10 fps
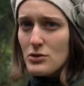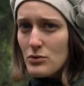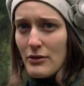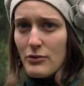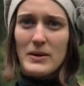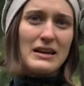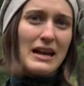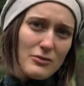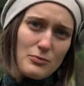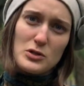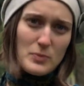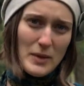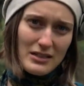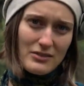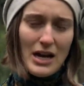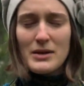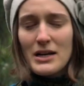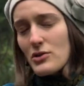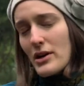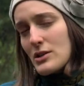to write from a Native perspective. I'm not
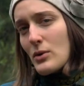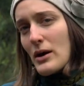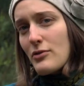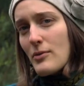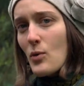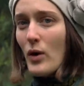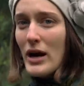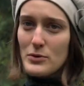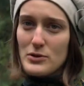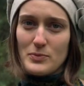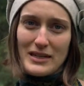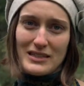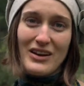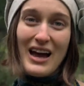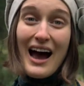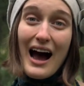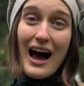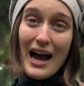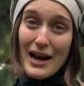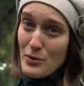trying to write from a white perspective.
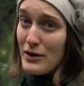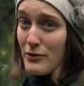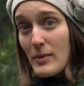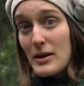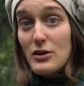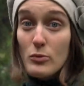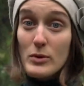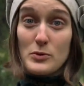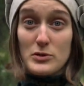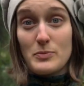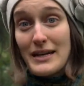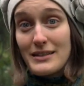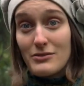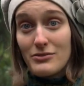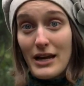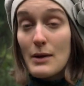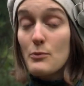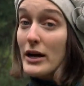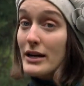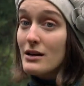I write from a human perspective, and I'm
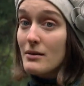writing